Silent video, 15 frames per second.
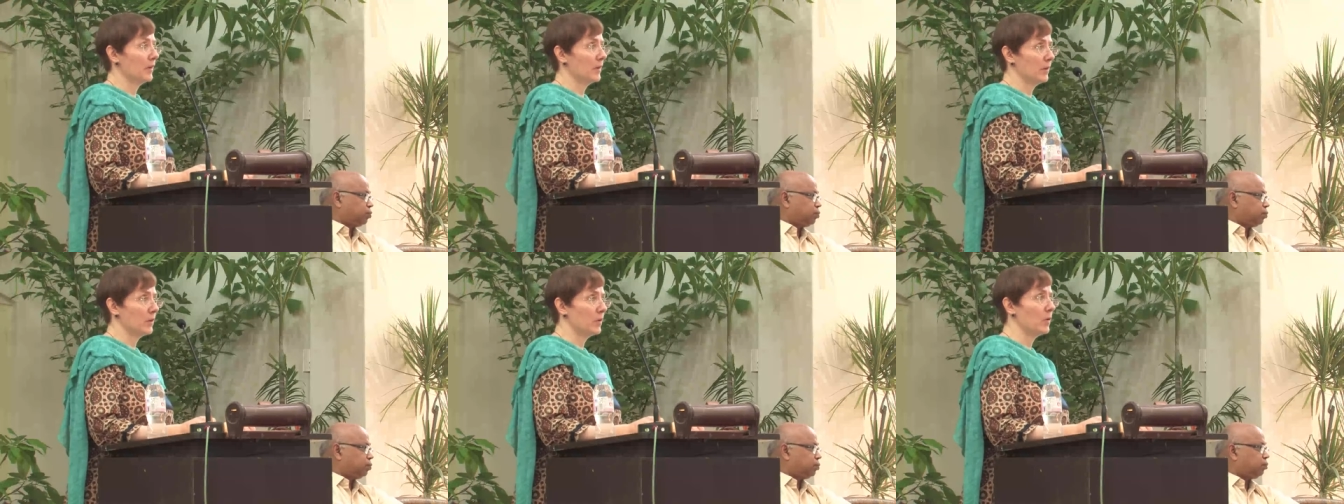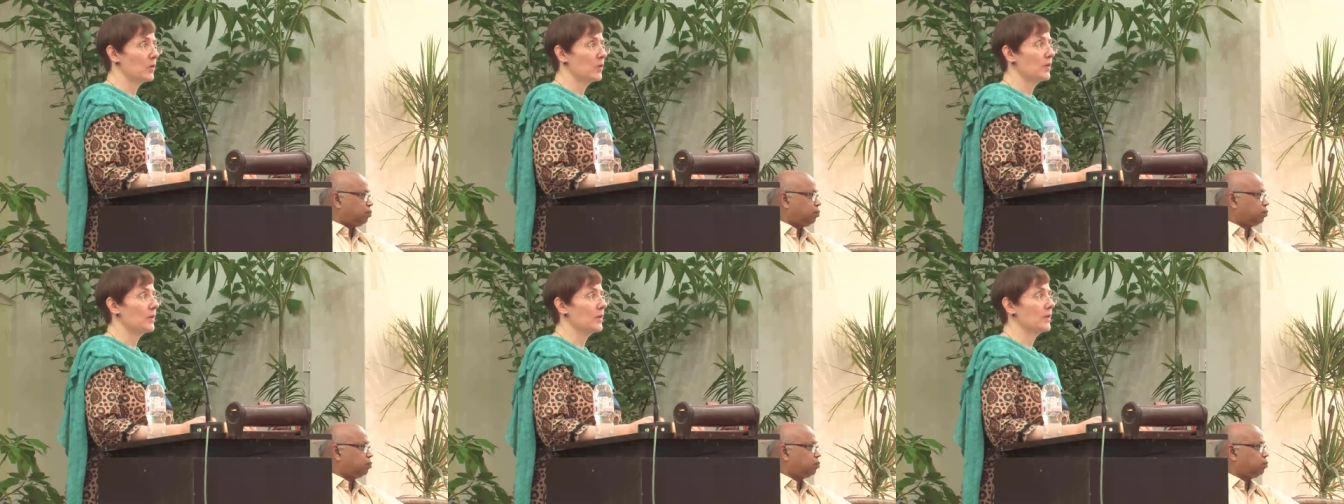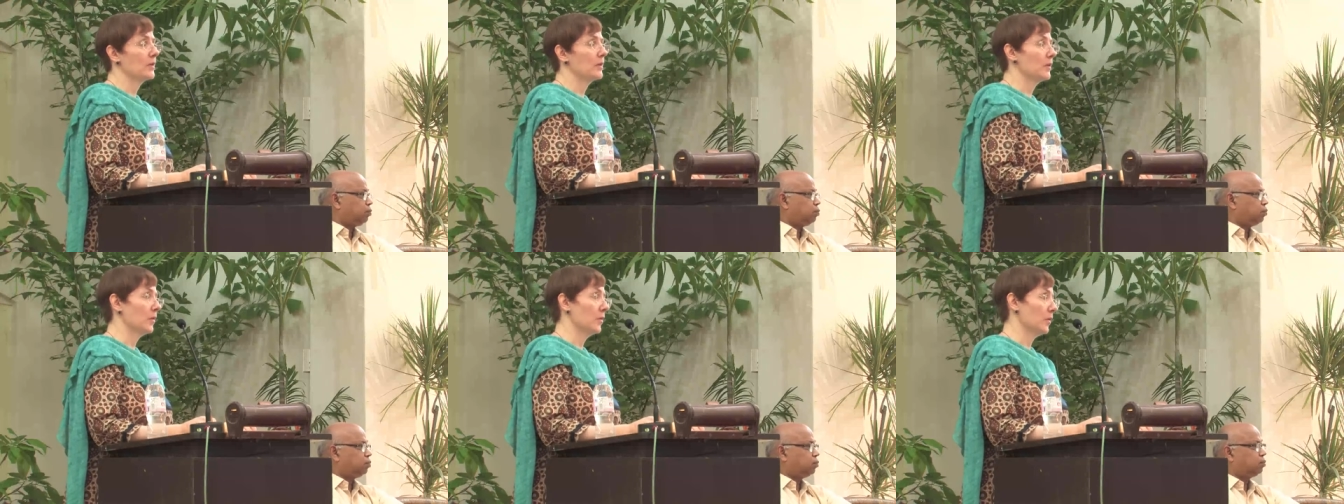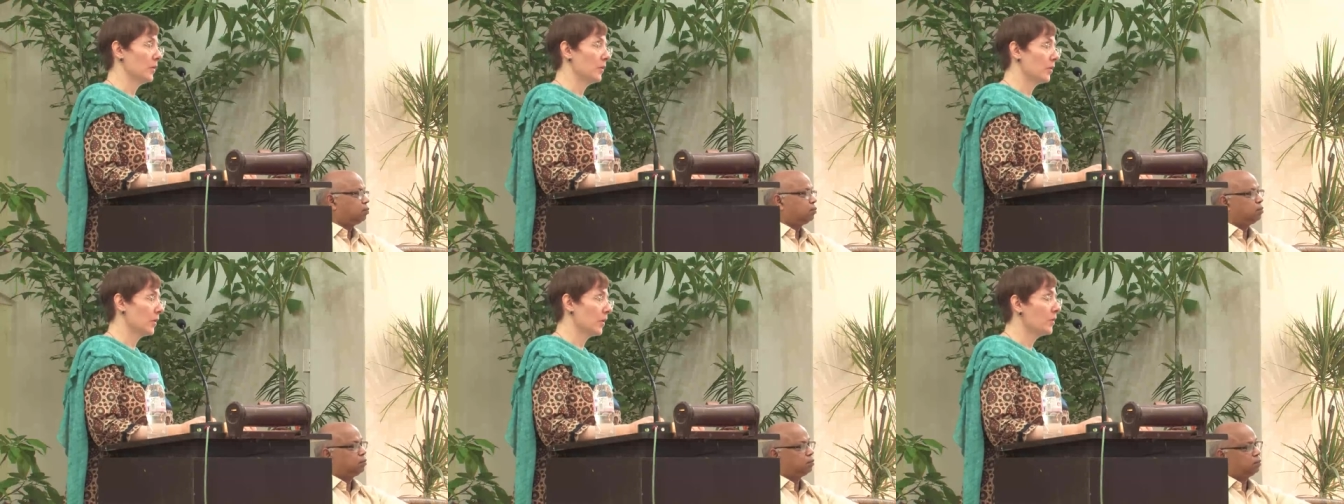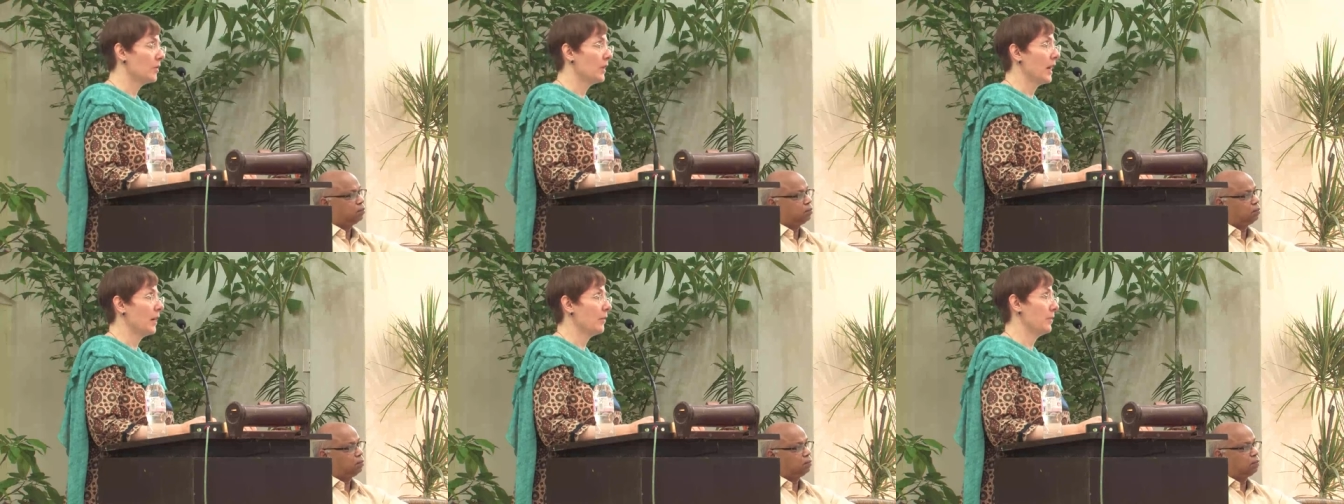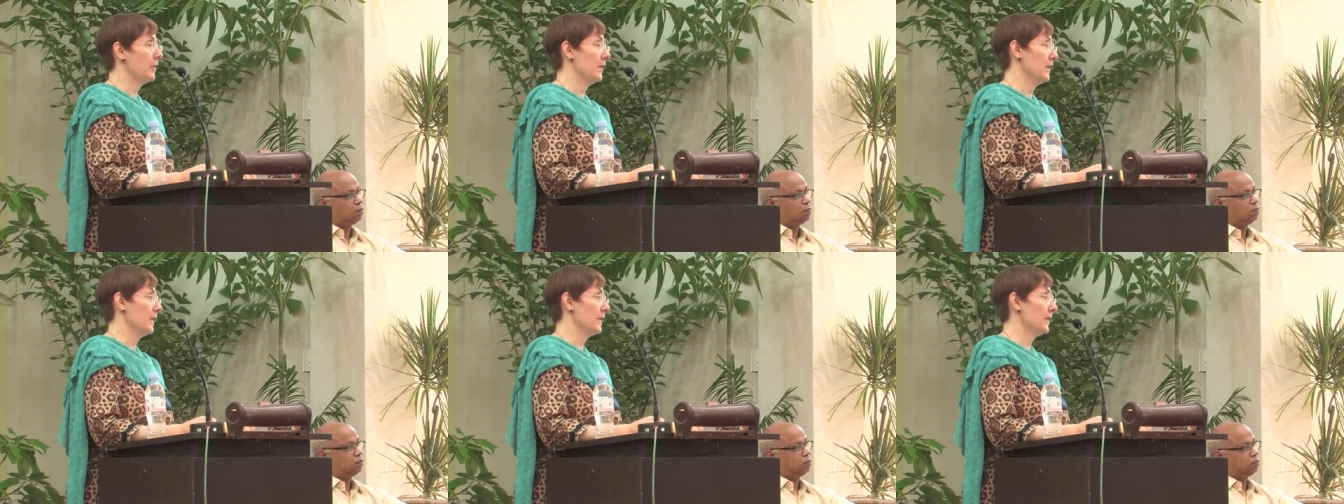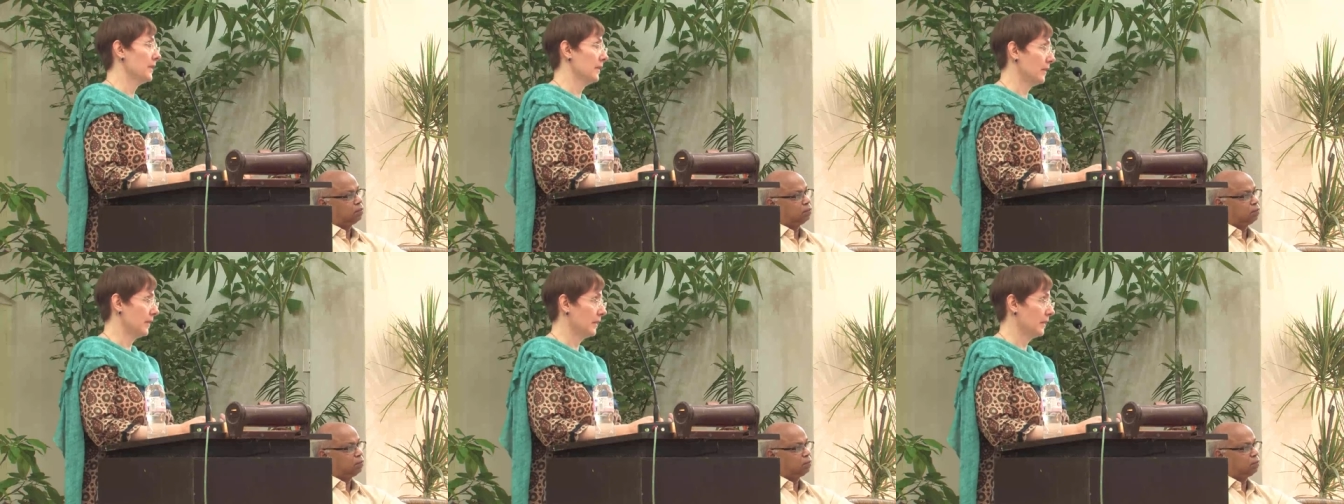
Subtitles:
the causes of your own happiness.